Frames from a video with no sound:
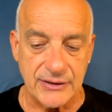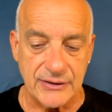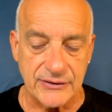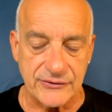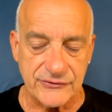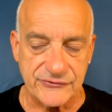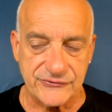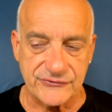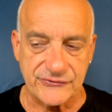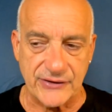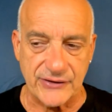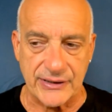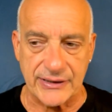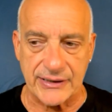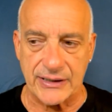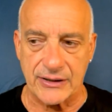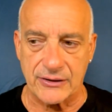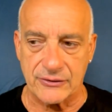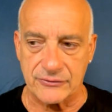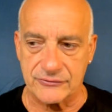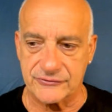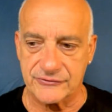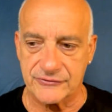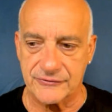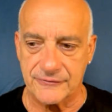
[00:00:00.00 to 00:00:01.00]
set
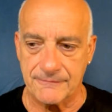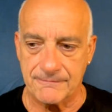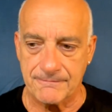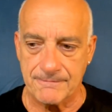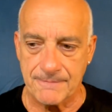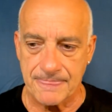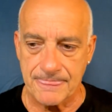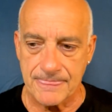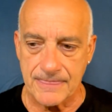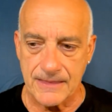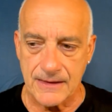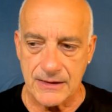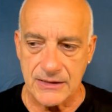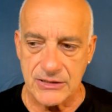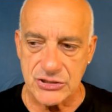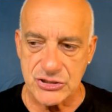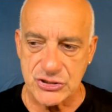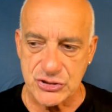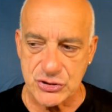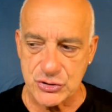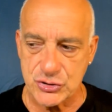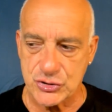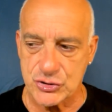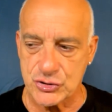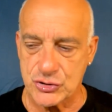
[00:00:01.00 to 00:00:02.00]
out
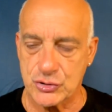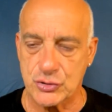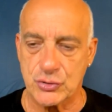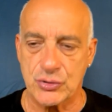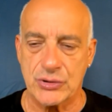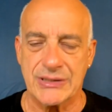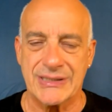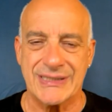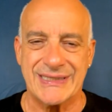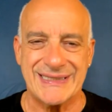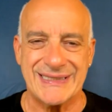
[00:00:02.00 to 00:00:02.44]
to do.